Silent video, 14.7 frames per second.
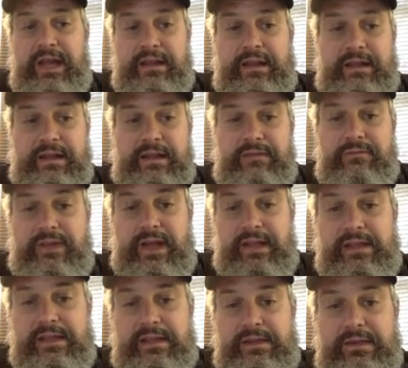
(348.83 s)
and then you've
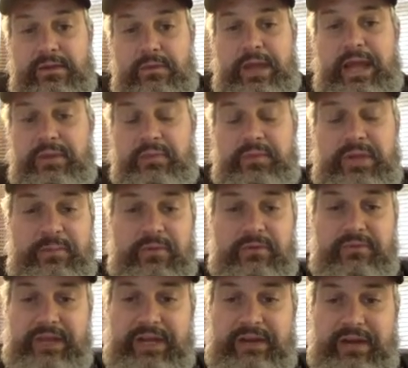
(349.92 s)
got the
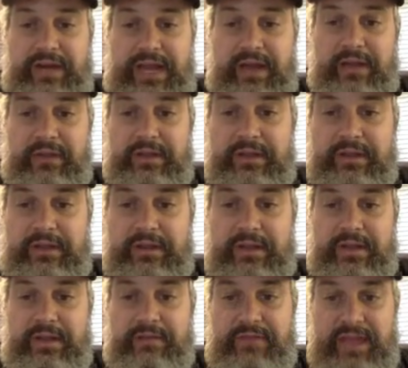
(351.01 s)
nomadic people figuring
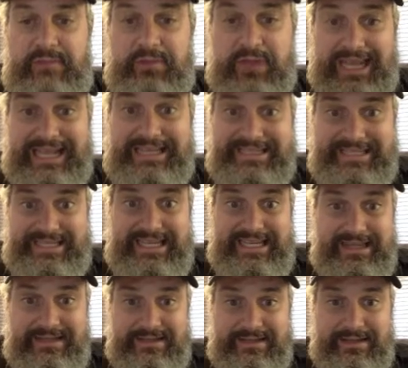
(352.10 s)
out that if they
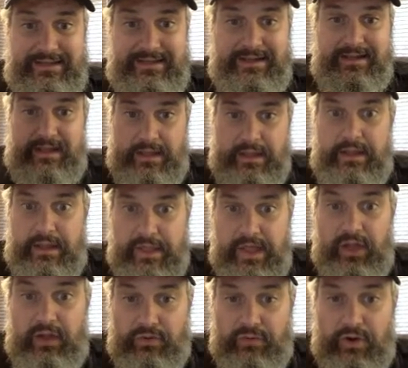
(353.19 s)
plant seeds,
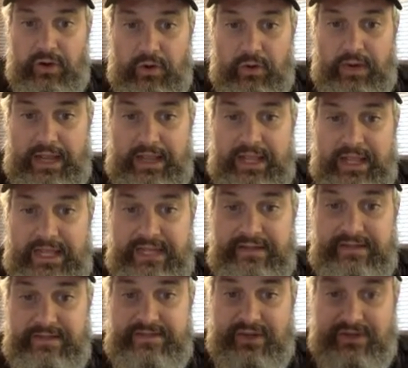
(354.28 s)
they'll
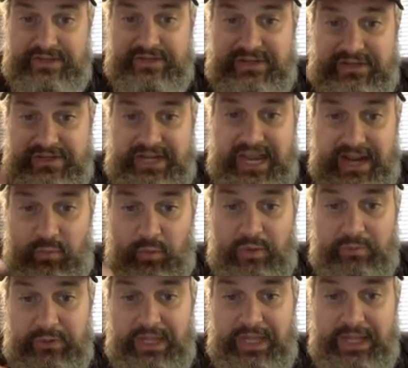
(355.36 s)
grow and they can start to
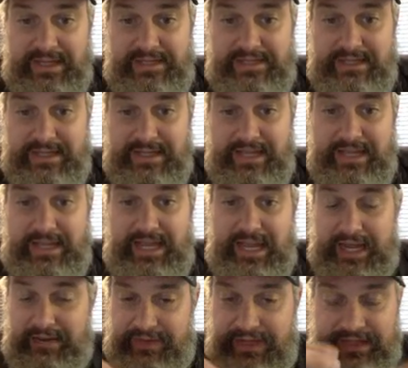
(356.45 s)
stay in one
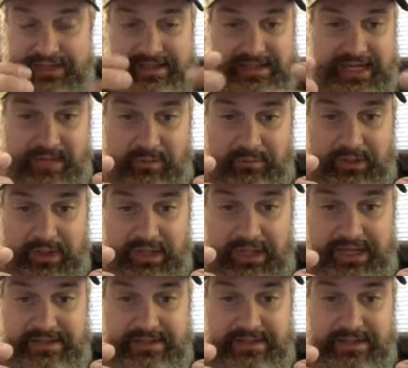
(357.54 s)
place. And if they can
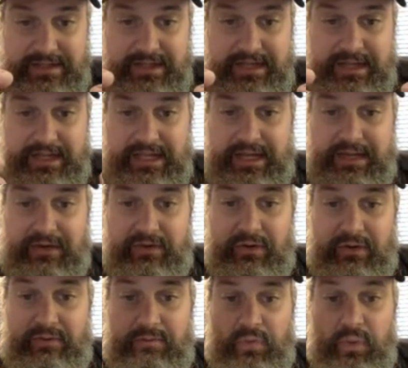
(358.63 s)
stay in one place,
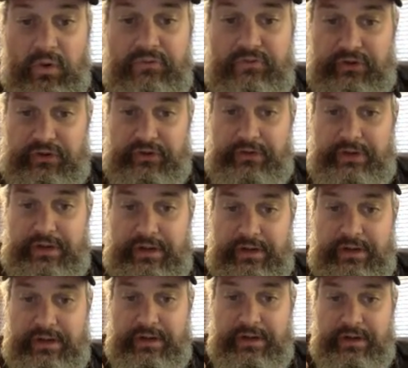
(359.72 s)
they can grow even more
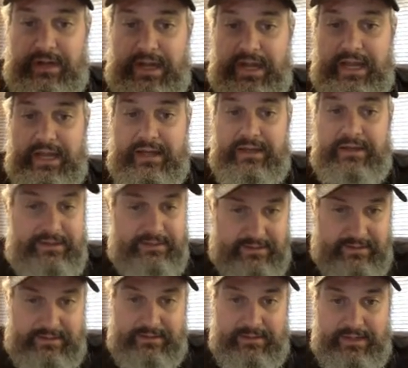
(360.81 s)
food,
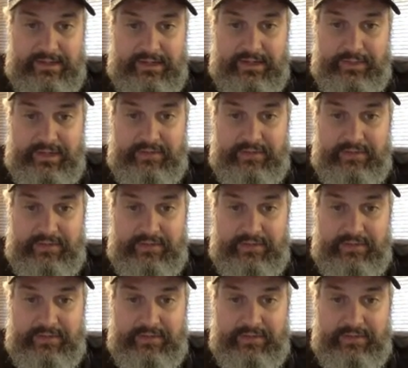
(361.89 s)
and